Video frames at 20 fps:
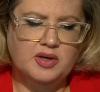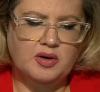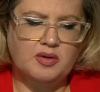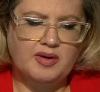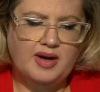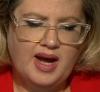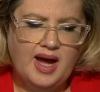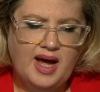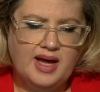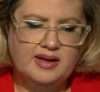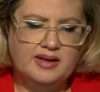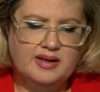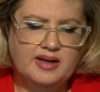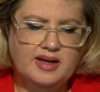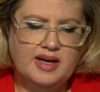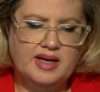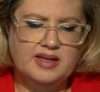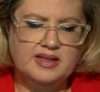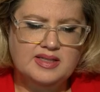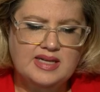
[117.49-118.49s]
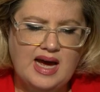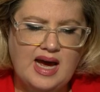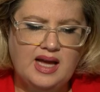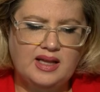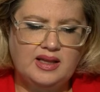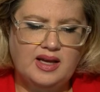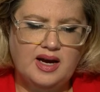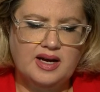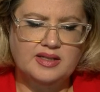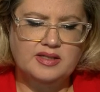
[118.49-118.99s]
Canada and its
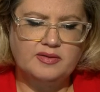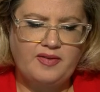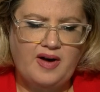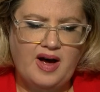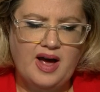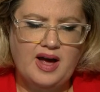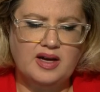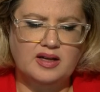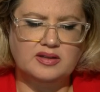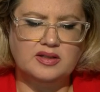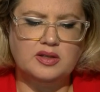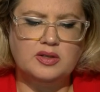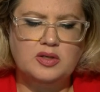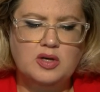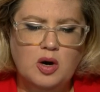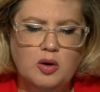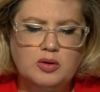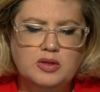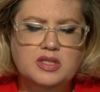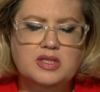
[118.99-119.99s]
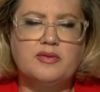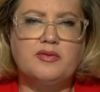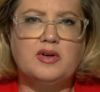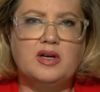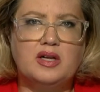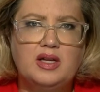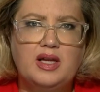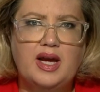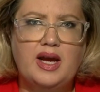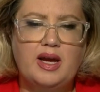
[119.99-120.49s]
allies filed a notice of
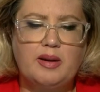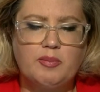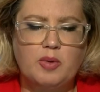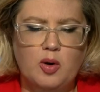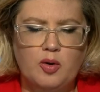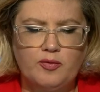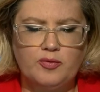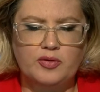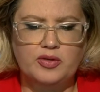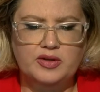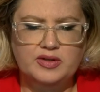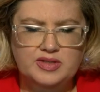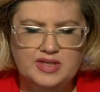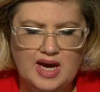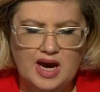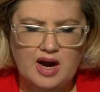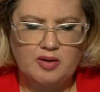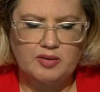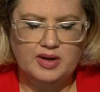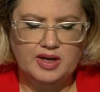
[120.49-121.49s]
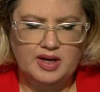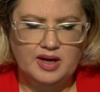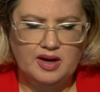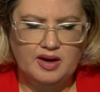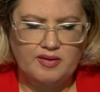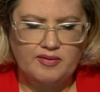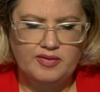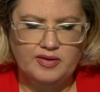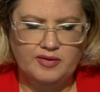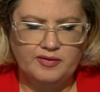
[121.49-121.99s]
claim over the downing
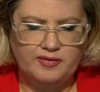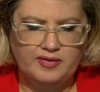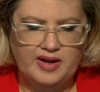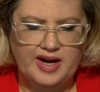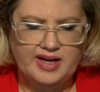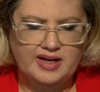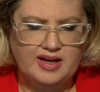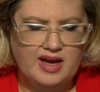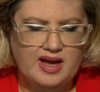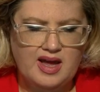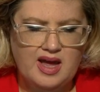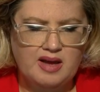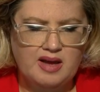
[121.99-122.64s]
of the flight and